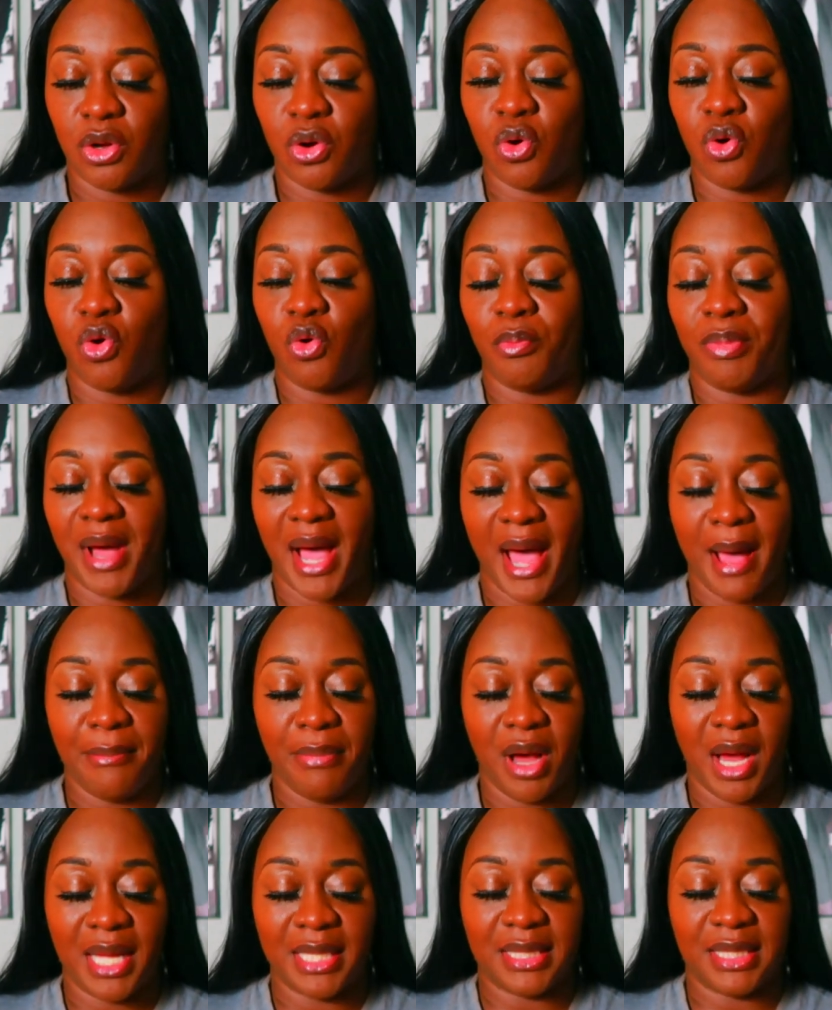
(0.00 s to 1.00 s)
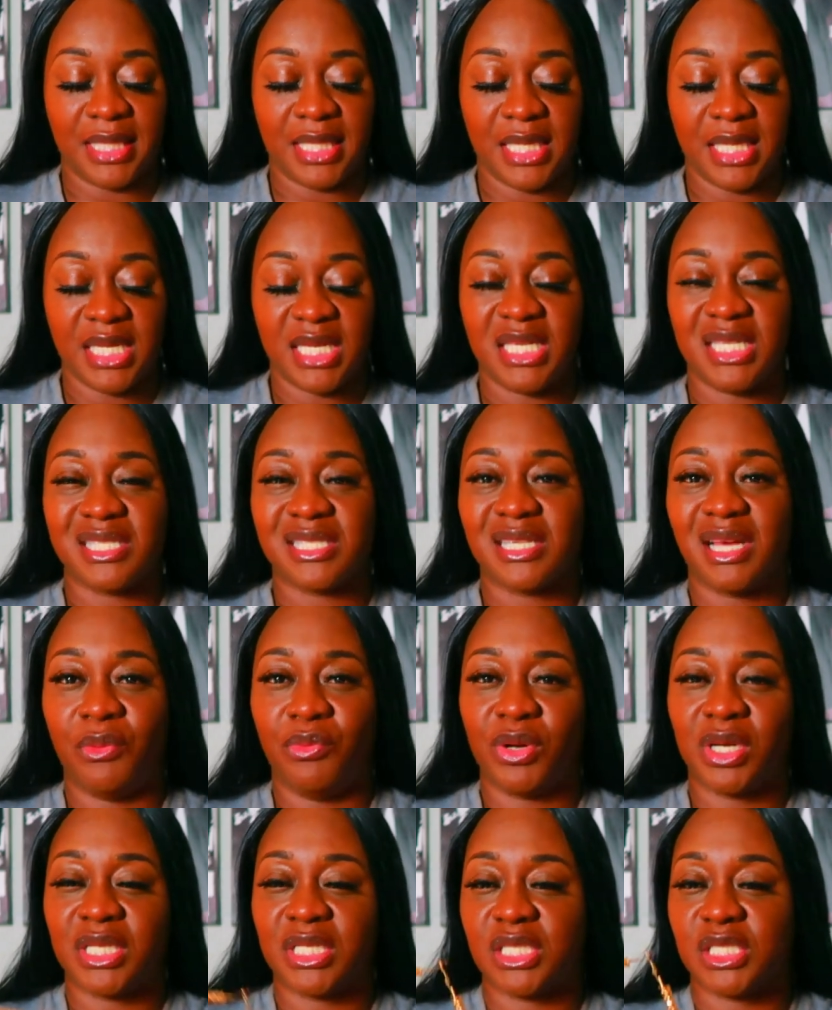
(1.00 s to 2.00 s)
so but i bought these i
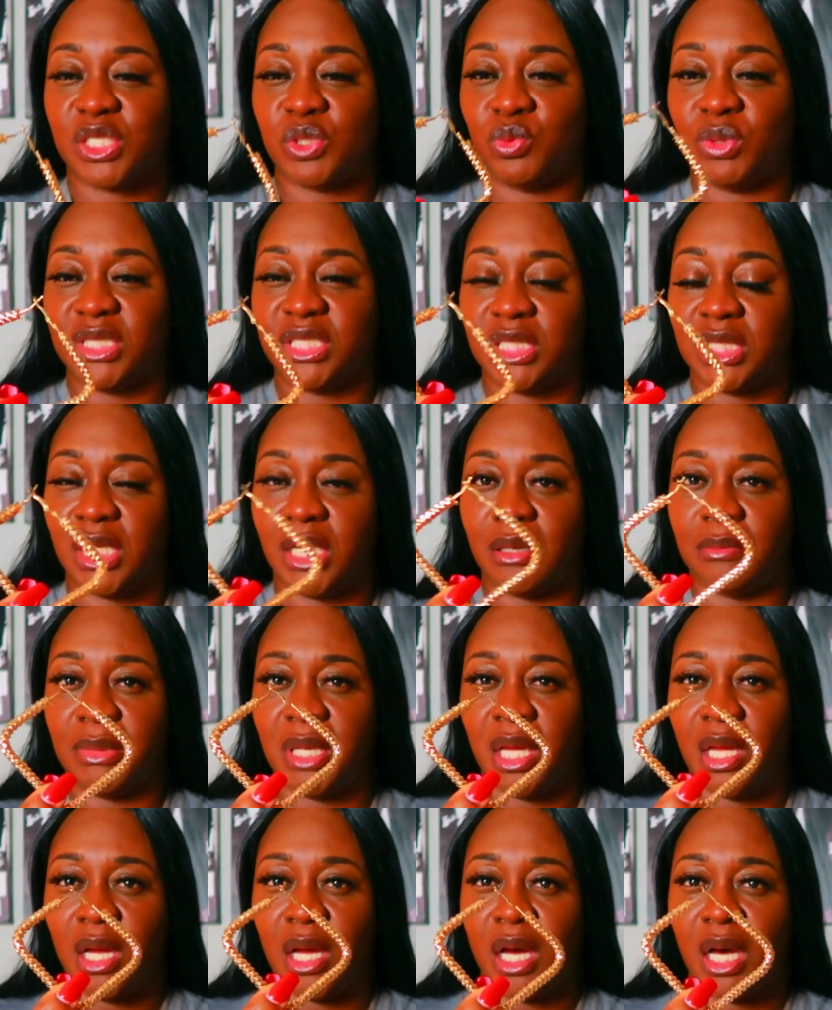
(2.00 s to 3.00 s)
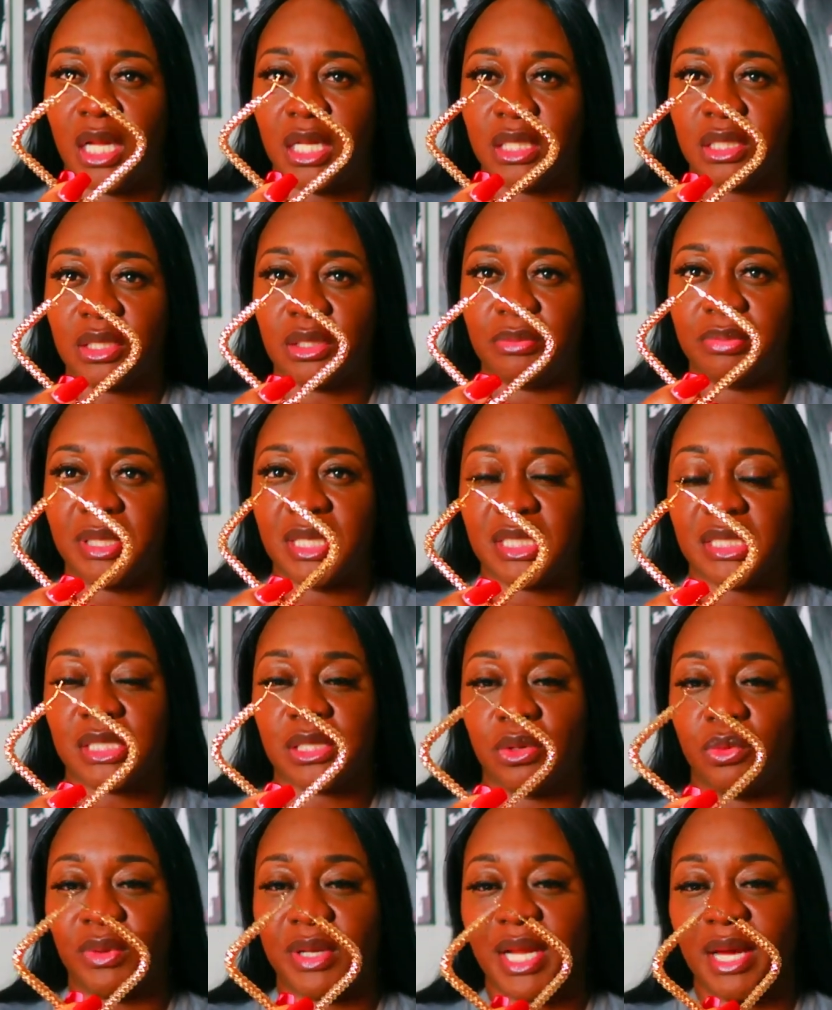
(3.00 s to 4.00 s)
wanted to switch it up a little bit
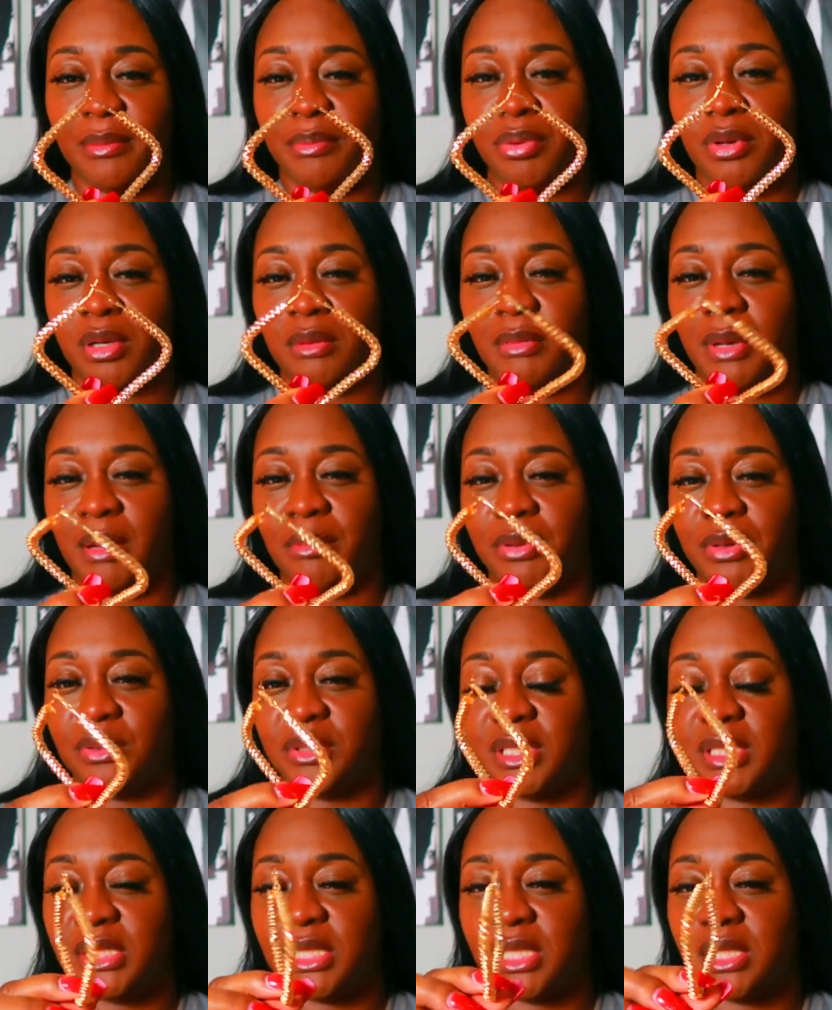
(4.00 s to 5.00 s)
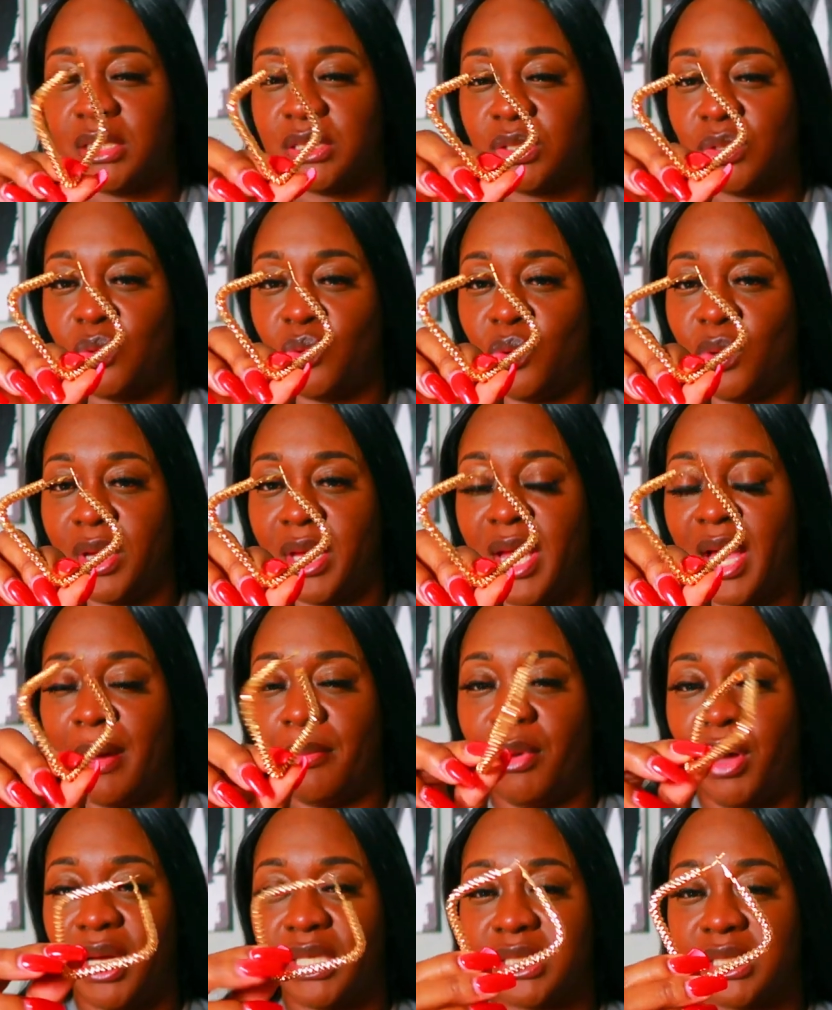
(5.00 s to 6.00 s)
so when i put my ponytails on
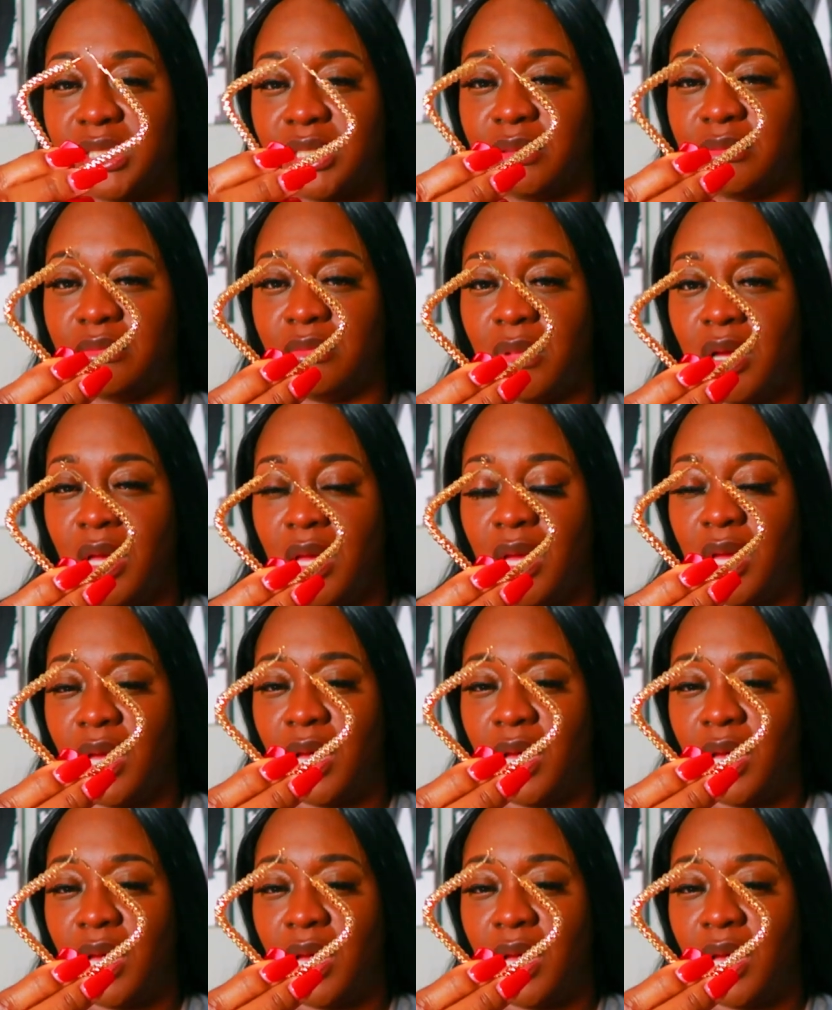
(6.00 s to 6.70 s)
i bought some